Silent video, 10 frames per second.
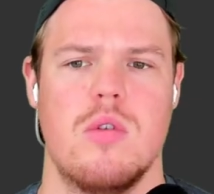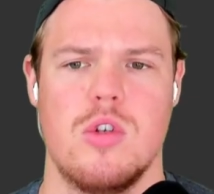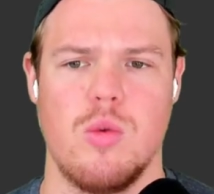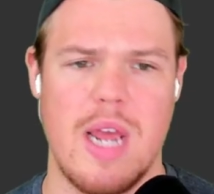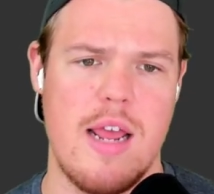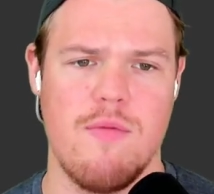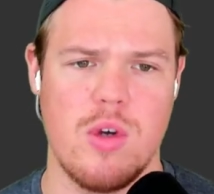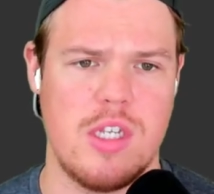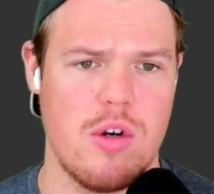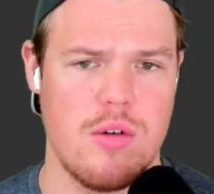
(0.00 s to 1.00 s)
So we got an
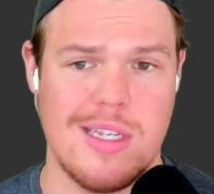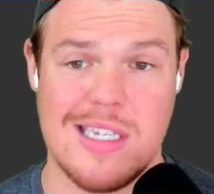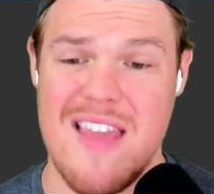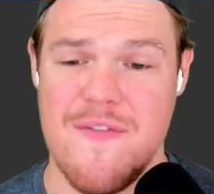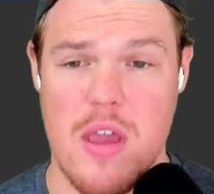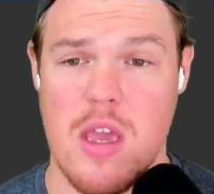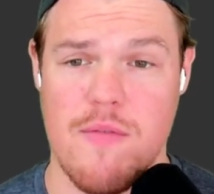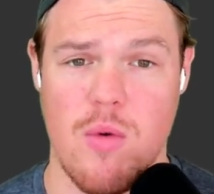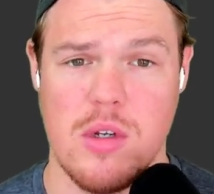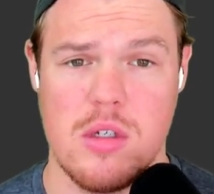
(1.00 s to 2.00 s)
invoice here. This is a fake
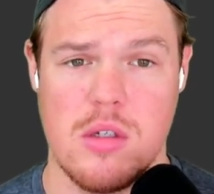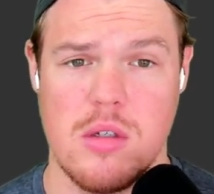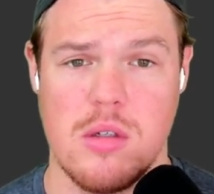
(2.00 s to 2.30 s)
invoice.